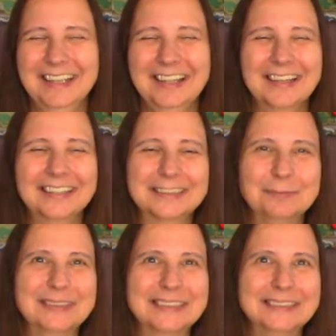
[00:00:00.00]
That's a
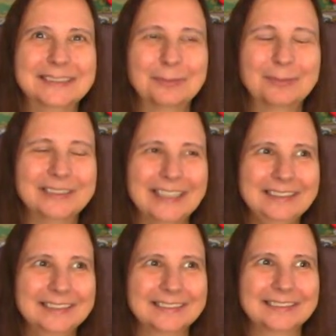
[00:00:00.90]

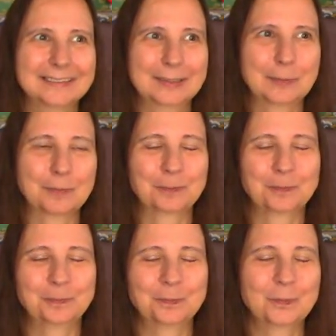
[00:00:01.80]
misinterpretation.
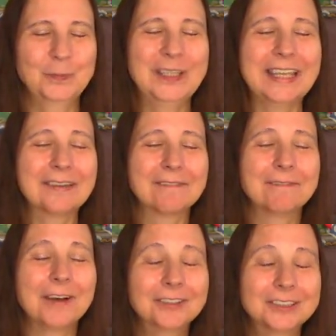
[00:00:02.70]
We can't
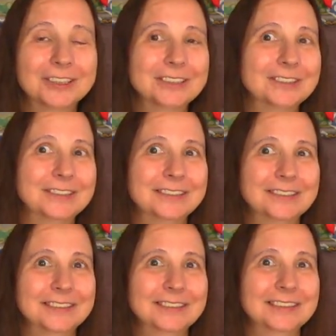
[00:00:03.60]
function
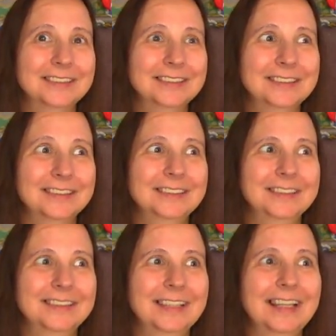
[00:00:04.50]

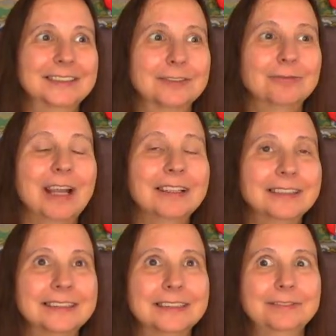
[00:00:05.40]
as a
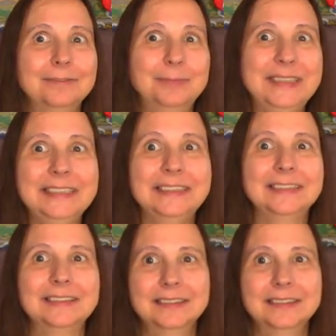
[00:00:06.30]
relative being